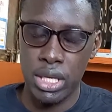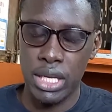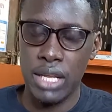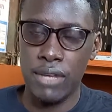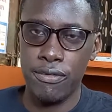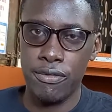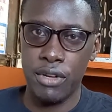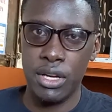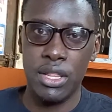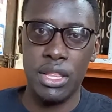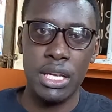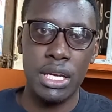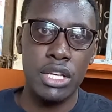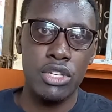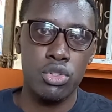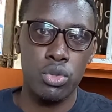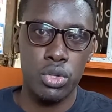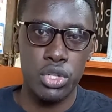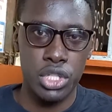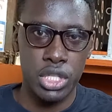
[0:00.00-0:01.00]
and I feel that I
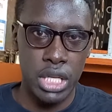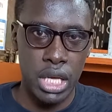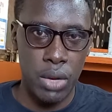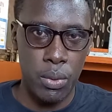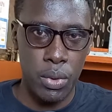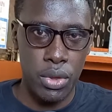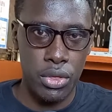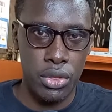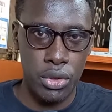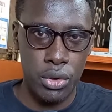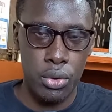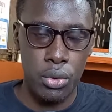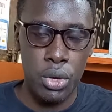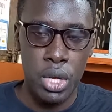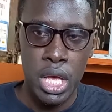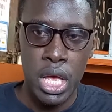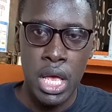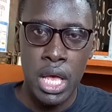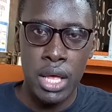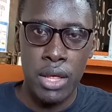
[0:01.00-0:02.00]
should share with you
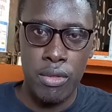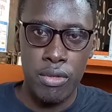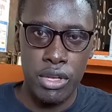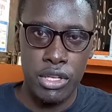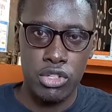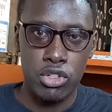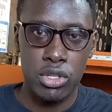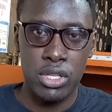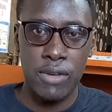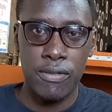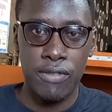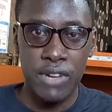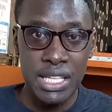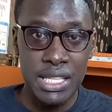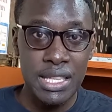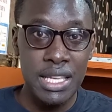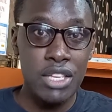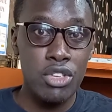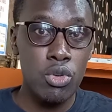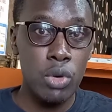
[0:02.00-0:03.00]
this. So the
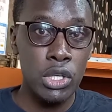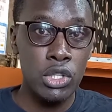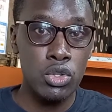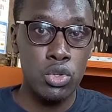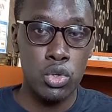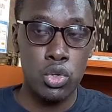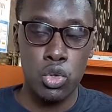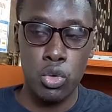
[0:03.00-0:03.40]
first thing you want to